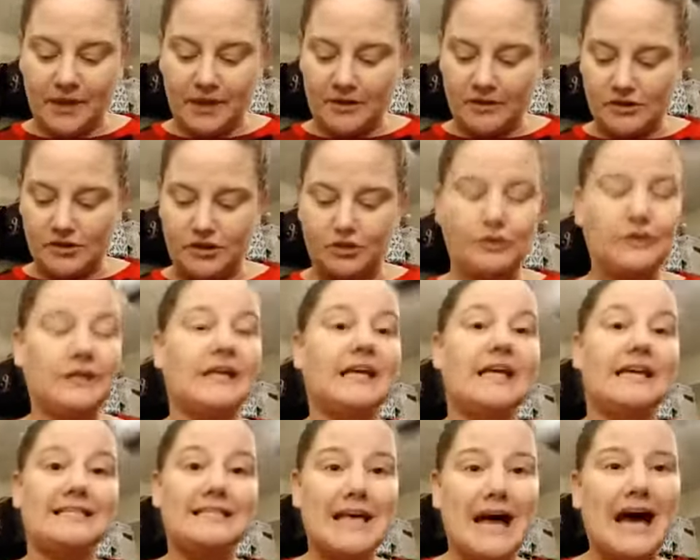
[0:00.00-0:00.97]

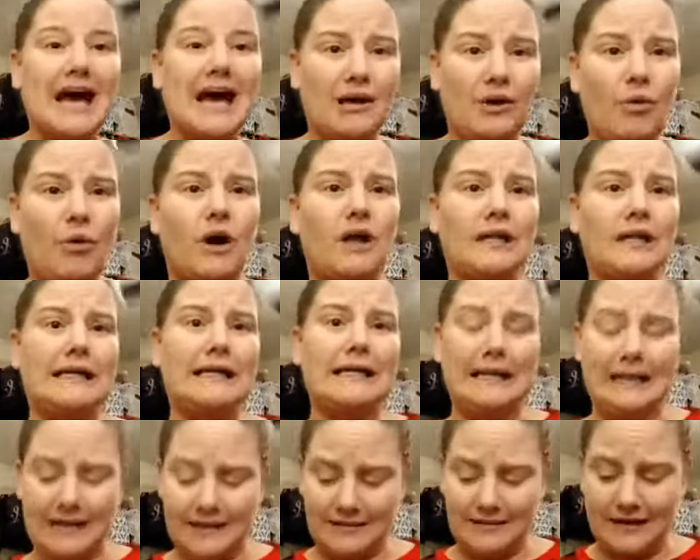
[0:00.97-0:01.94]
Certainly it's high
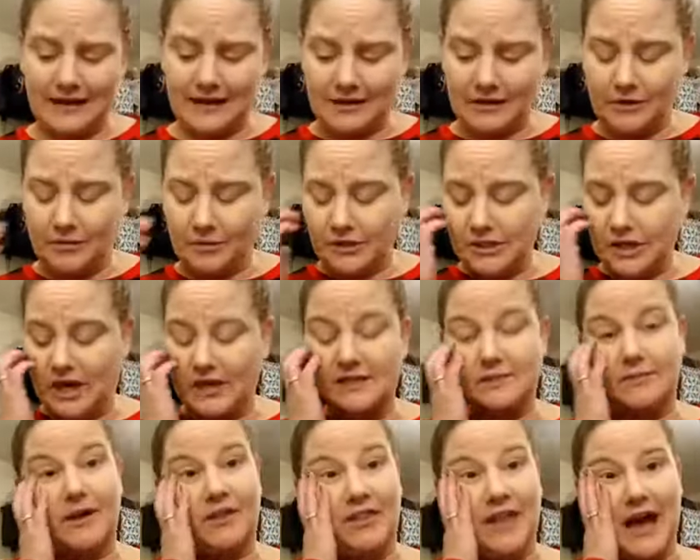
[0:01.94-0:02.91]
quality and we talked
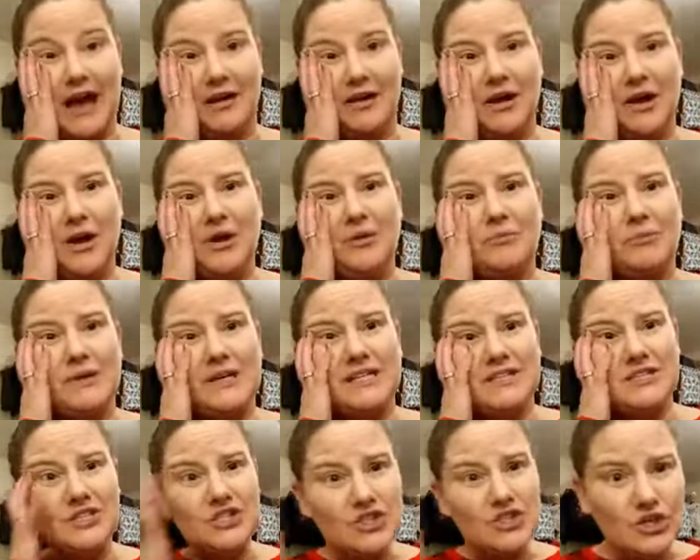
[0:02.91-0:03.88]
about that, but
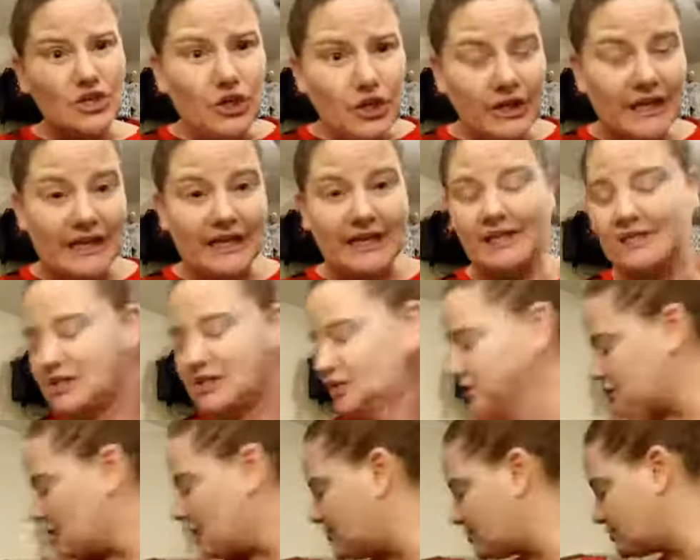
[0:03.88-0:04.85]
it's sturdy. It's
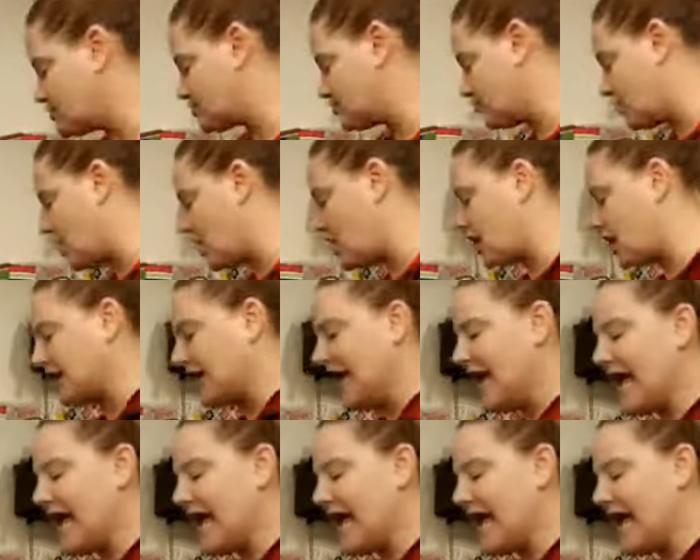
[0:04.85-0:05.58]
so strong